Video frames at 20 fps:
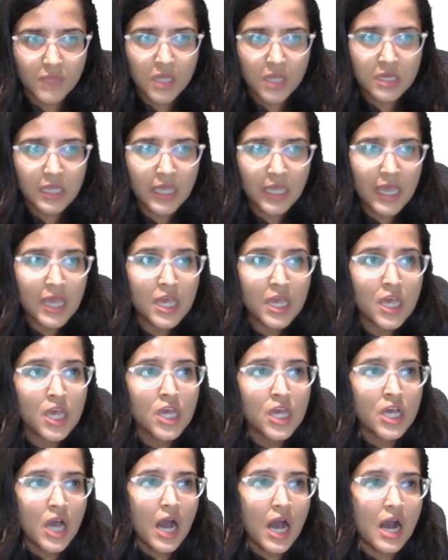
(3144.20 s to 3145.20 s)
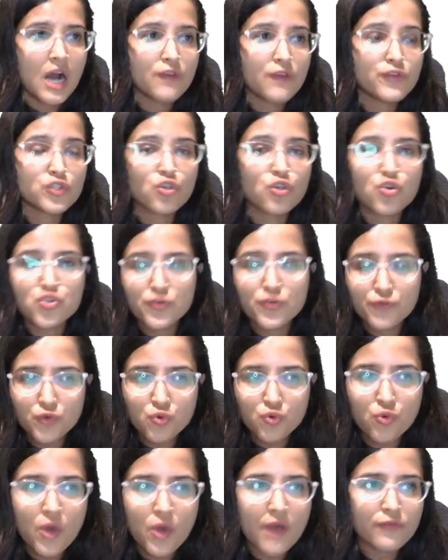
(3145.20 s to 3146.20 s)
Okay, for those of you
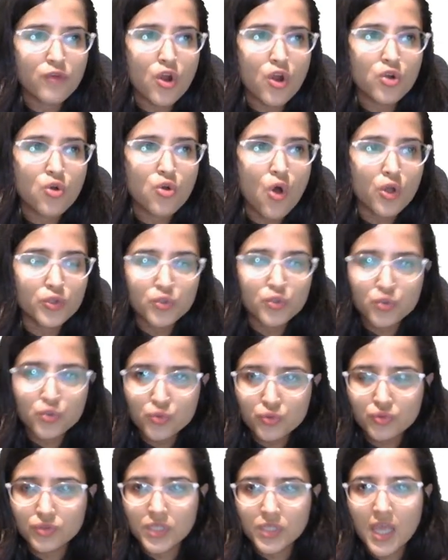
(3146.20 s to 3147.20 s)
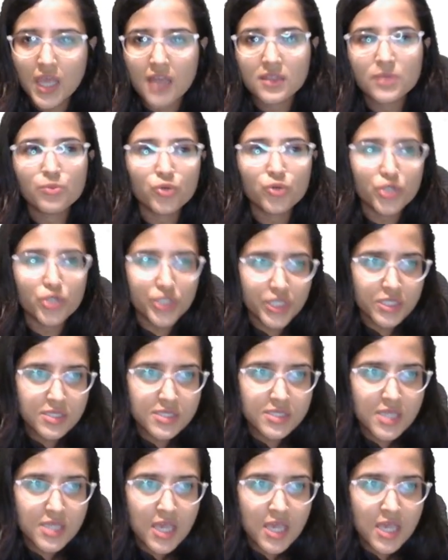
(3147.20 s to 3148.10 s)
who have not gone through the other bulletins,